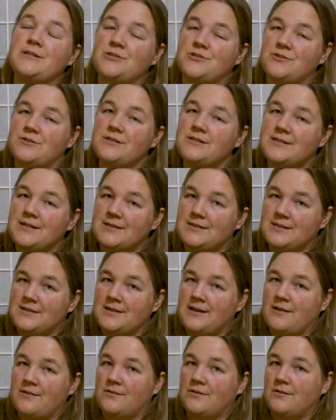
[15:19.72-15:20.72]
interest. That's
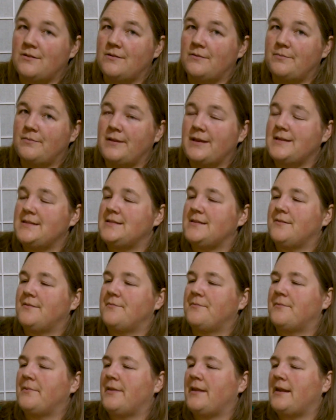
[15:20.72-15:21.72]
another place
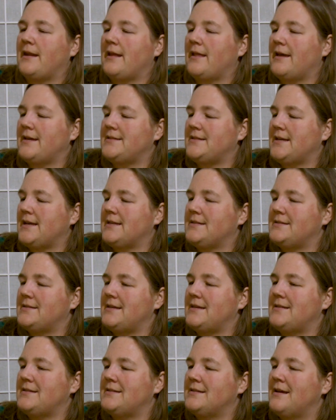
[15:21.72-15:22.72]
that I like to get
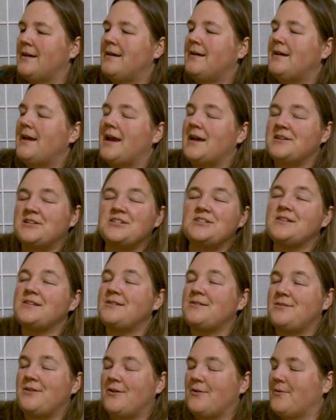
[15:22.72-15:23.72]
seeds. And just so
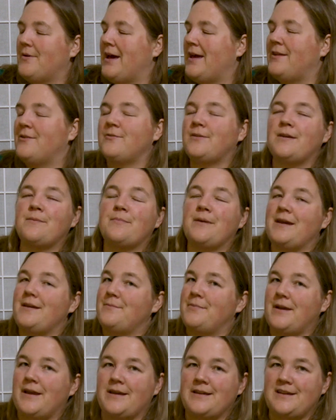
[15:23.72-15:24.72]
you know, I don't get paid
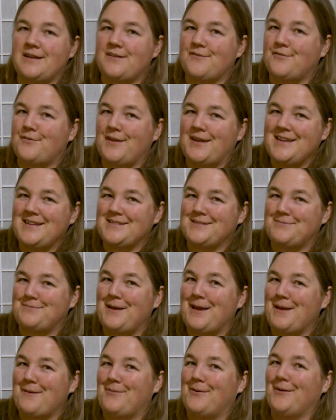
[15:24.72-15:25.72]
by any of these
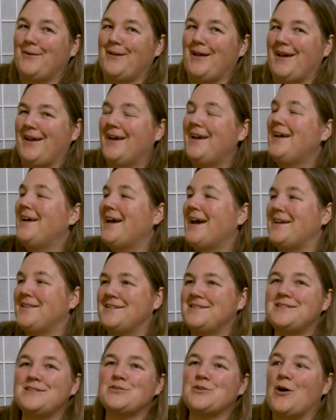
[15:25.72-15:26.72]
people.
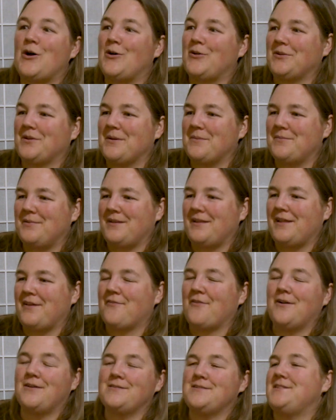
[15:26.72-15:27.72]
This is all completely
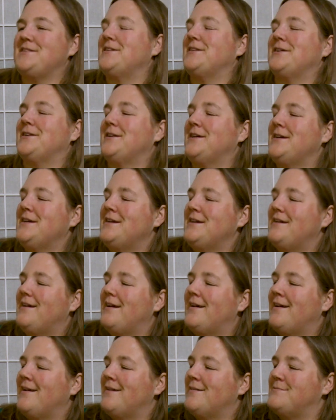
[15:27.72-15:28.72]
volunteer.
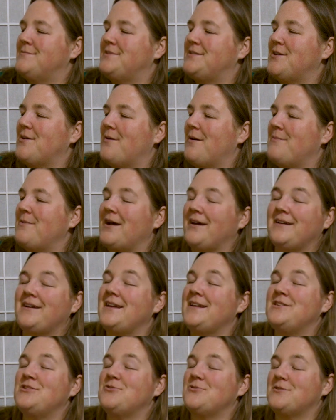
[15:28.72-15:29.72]
So I'm not
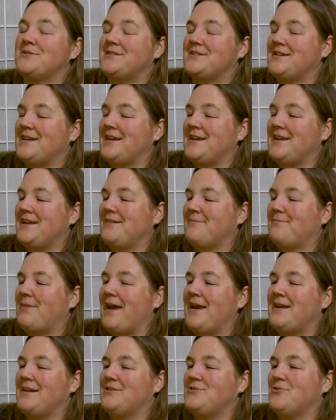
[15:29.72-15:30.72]
getting
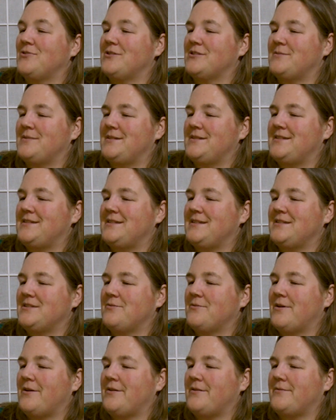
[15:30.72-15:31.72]
paid endorsements. These
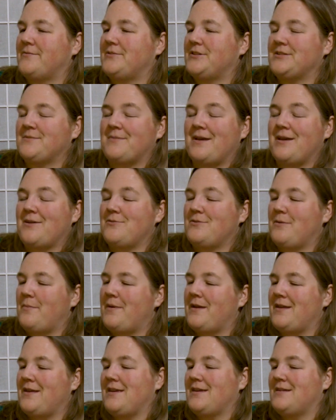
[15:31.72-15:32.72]
are all just my own
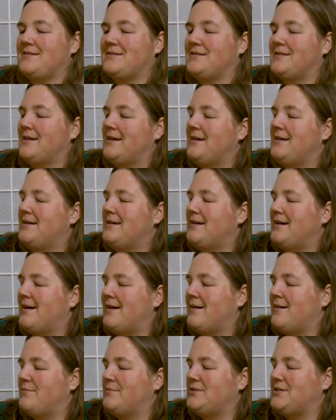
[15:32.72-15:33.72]
opinions.
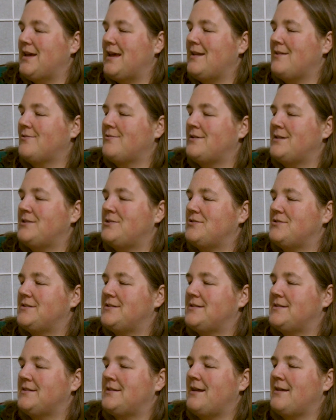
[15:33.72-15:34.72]
Botanical
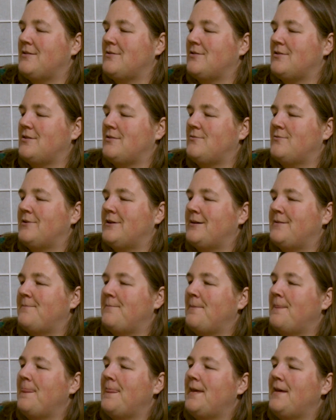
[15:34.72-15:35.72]
interest is another good one.
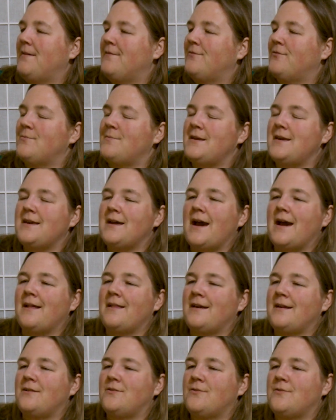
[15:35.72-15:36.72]
For me, I
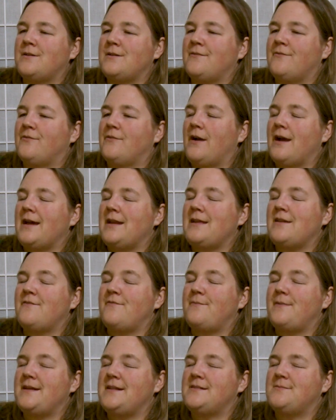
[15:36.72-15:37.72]
like growing a variety
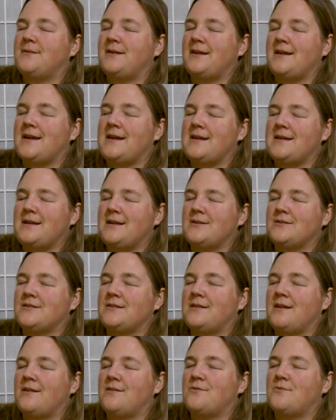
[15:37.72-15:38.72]
of beets. But again, here's
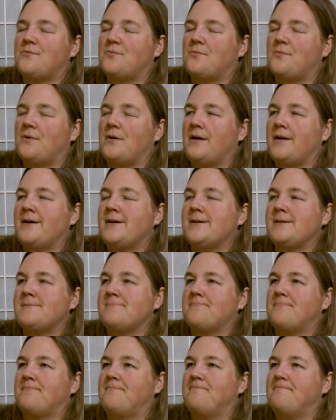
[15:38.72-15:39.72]
another
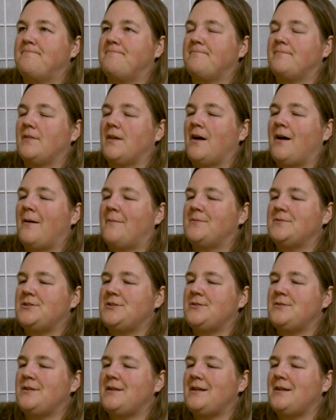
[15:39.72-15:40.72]

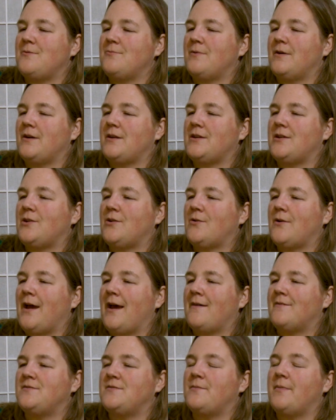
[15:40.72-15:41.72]
opportunity where you don't
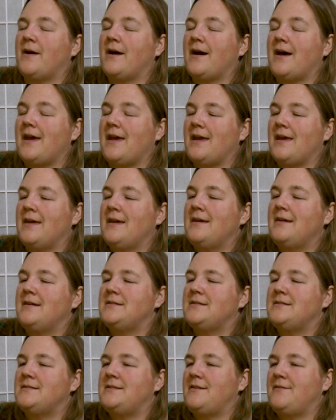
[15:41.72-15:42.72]
have to buy
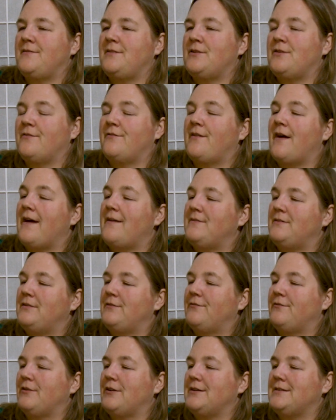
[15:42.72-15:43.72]
5
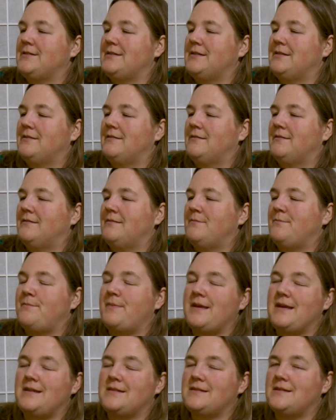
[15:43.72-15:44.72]
different
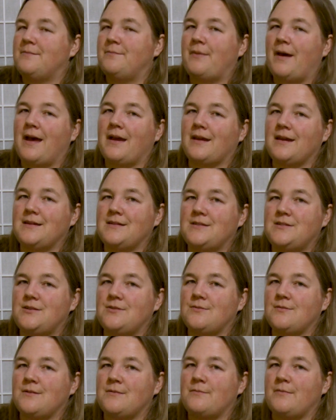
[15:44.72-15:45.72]
beet packets.
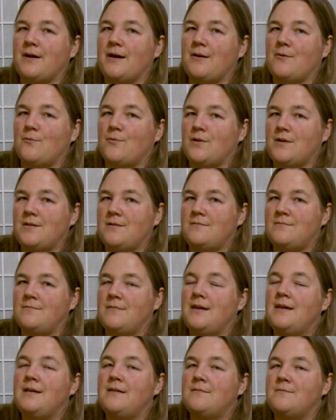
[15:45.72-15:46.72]
You can buy 1
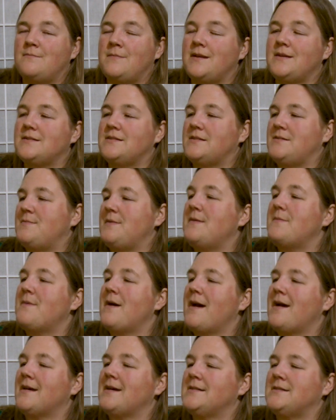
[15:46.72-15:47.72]
mixed beet
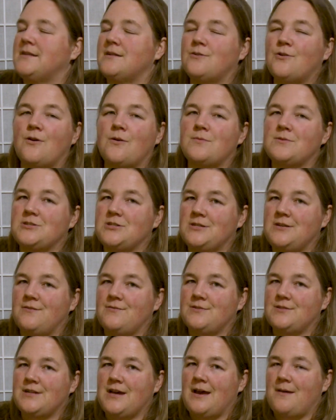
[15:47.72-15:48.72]
packets and grow a bunch of
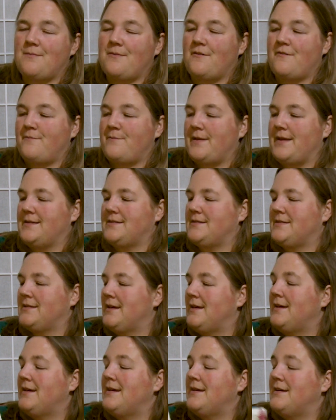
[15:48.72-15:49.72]
different type of beets.
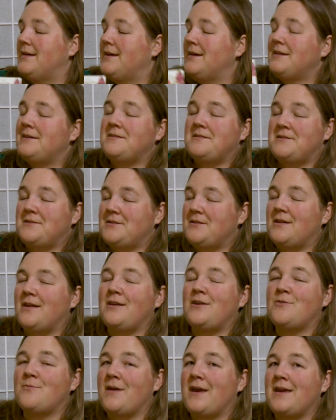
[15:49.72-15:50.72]

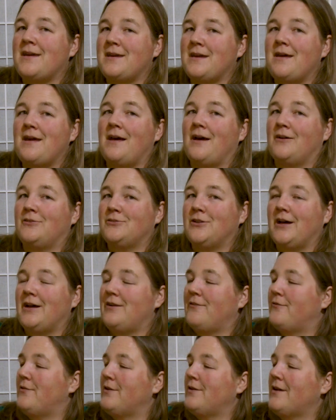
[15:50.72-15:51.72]
You may get a lot
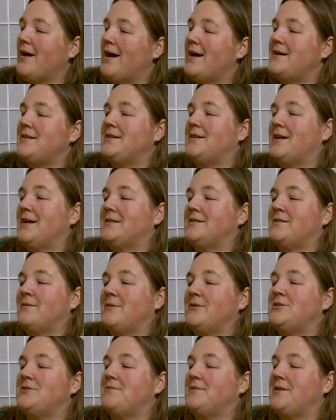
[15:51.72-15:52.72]
of one kind and not so
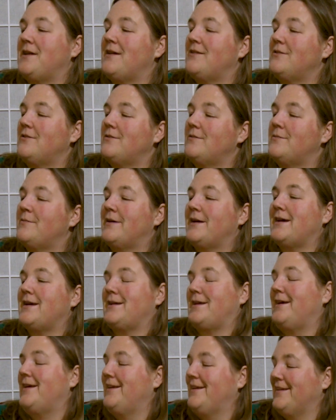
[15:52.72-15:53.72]
much of another, but